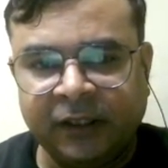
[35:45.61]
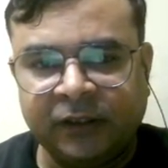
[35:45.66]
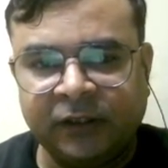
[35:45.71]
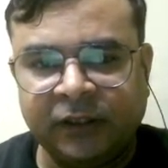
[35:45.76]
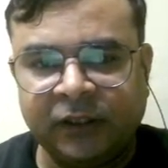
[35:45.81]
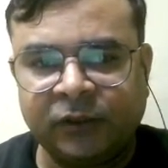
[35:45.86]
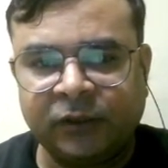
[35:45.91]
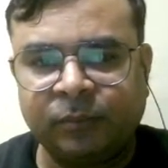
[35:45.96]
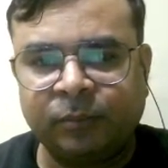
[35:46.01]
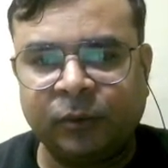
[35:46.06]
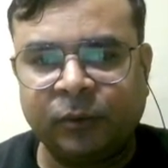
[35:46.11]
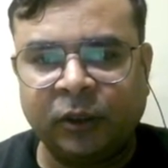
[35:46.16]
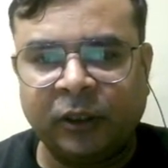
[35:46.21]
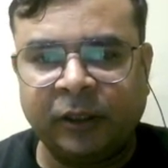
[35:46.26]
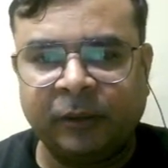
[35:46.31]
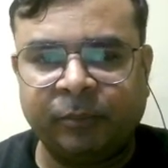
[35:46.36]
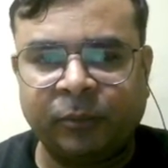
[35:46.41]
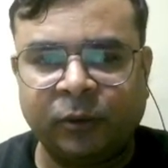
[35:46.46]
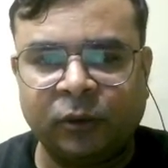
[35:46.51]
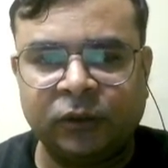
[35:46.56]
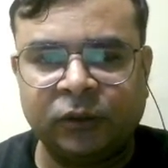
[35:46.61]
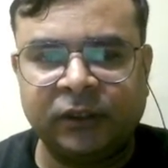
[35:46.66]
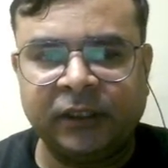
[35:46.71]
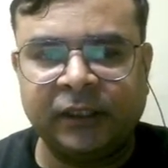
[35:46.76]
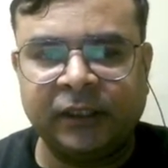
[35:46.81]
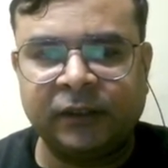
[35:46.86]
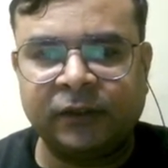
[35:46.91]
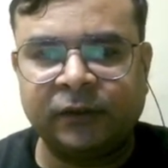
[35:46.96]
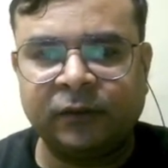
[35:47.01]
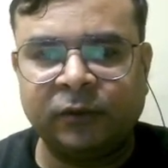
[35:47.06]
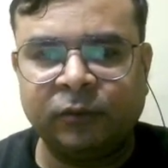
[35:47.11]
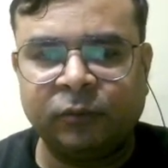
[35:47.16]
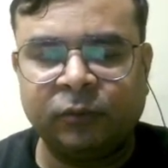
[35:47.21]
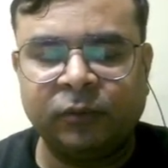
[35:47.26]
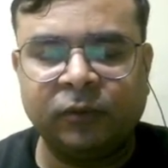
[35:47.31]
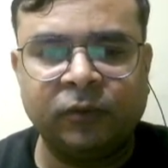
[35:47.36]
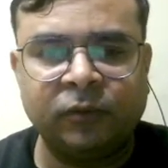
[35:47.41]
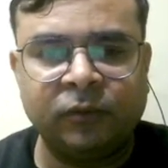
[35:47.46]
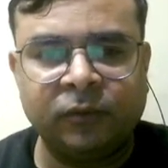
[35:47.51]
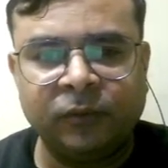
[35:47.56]
This process
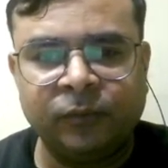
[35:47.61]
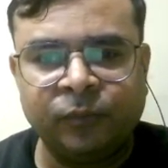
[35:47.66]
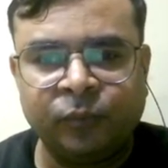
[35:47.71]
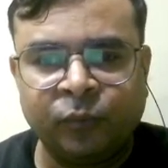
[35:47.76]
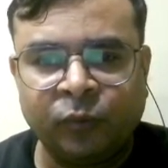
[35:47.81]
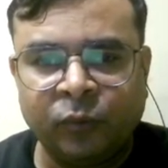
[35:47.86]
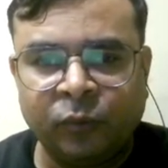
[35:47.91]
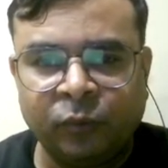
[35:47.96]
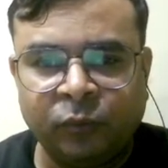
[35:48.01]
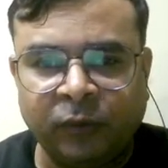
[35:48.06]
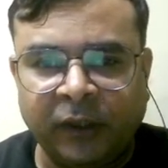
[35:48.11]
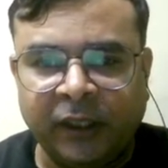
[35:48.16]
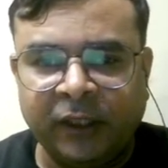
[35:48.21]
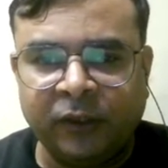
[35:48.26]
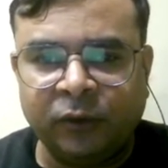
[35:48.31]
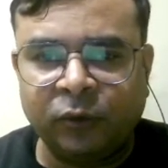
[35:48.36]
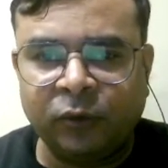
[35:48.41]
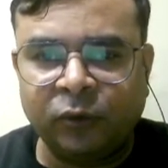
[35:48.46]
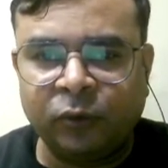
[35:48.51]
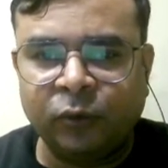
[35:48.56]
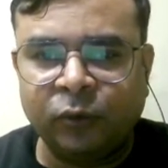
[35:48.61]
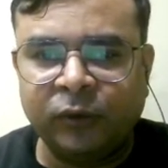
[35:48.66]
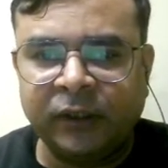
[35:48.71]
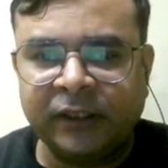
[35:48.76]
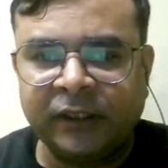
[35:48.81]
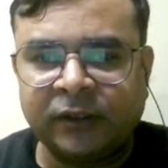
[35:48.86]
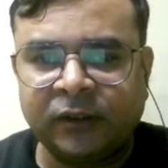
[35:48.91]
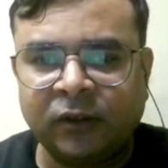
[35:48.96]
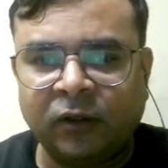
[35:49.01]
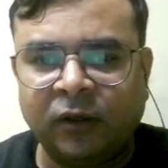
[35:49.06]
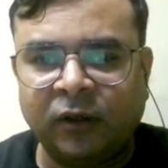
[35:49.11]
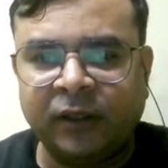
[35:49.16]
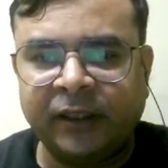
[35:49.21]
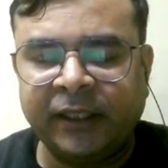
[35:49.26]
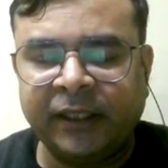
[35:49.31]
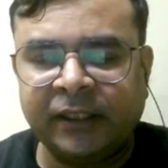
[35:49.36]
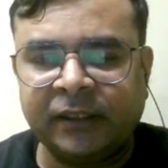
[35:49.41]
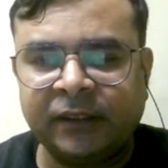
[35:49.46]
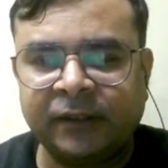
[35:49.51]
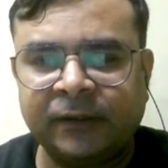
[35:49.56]
1 to 2 is called
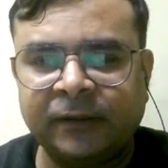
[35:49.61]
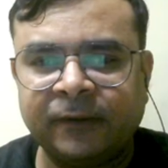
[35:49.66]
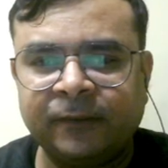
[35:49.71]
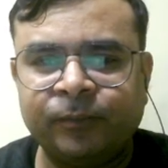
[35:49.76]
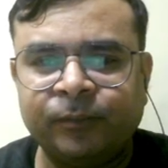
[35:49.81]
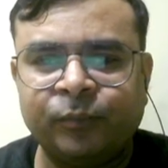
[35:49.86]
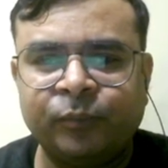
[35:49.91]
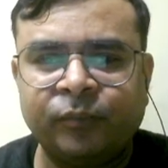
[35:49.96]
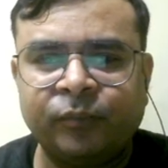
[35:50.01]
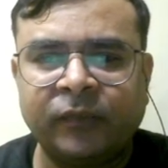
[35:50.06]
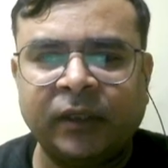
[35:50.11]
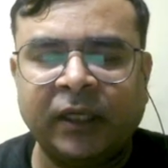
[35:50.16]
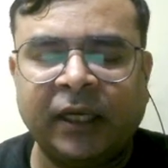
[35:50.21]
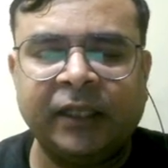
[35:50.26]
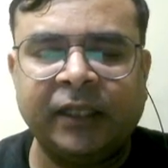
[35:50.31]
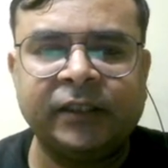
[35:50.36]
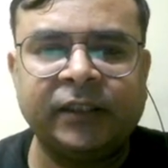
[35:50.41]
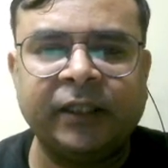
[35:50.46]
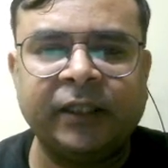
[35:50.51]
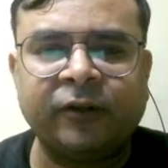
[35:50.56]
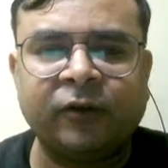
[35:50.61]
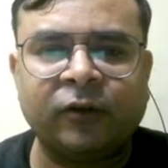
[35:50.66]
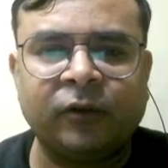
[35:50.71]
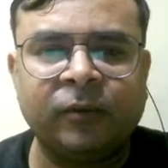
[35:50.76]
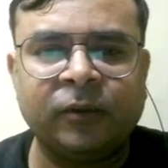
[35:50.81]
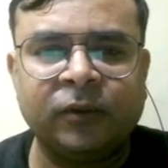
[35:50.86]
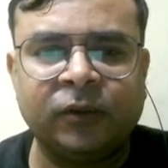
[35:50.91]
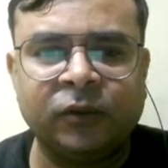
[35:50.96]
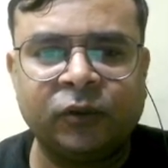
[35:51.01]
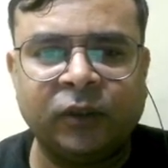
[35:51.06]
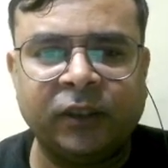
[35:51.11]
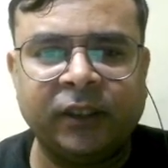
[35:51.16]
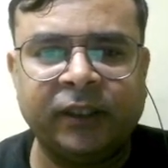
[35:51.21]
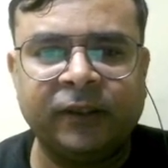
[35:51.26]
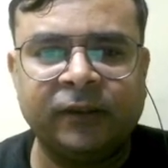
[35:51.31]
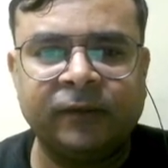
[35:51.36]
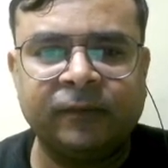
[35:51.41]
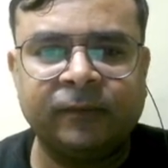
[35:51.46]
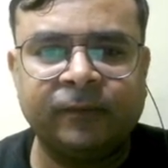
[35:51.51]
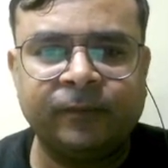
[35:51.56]
as
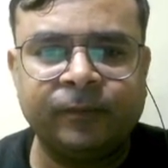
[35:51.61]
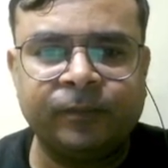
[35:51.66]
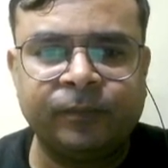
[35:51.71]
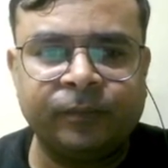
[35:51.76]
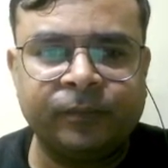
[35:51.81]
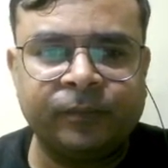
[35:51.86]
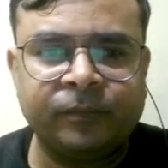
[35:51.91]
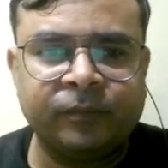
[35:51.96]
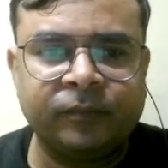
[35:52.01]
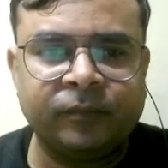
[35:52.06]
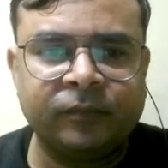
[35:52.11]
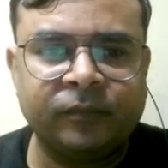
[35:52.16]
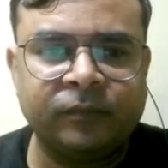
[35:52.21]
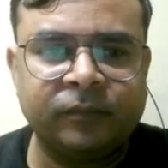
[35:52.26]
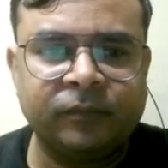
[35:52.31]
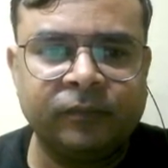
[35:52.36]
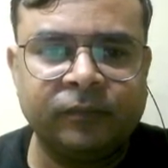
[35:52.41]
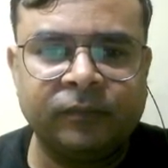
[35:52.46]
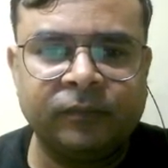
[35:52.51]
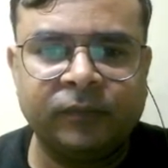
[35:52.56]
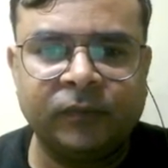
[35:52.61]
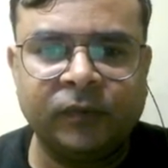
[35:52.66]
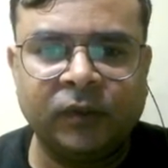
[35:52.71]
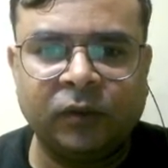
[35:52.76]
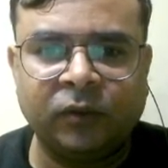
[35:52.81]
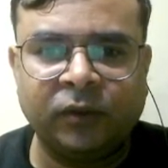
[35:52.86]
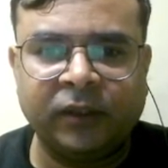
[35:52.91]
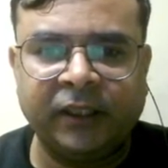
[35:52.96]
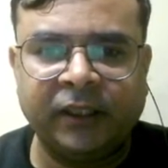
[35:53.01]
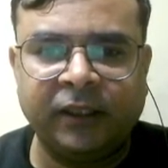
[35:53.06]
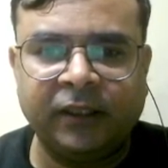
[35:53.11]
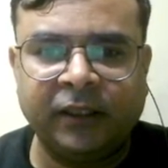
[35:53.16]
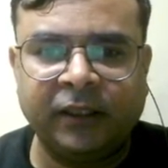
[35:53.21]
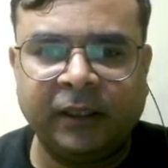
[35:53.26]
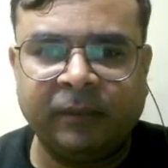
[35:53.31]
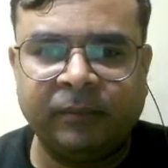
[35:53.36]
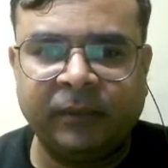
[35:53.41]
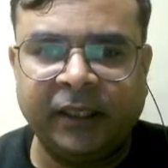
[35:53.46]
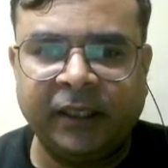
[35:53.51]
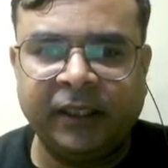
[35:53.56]
sorry. Okay,
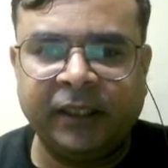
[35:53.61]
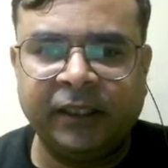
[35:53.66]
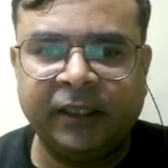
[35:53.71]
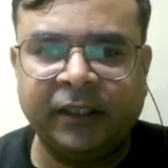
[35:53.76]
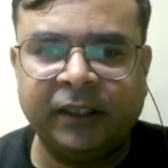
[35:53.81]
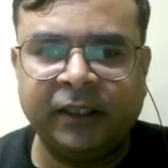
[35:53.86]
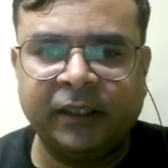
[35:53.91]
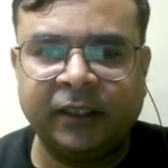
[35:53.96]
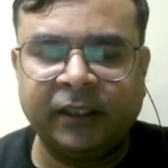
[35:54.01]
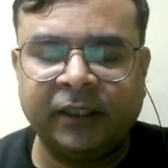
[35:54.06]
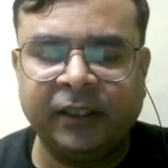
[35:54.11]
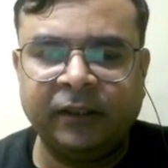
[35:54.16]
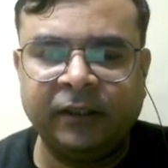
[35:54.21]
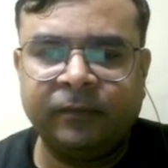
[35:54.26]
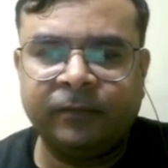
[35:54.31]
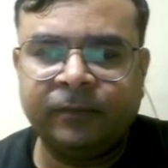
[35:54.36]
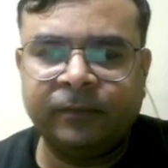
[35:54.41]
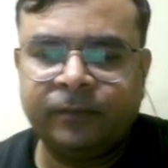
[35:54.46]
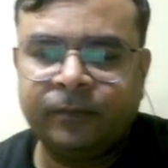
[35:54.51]
I'm writing here again.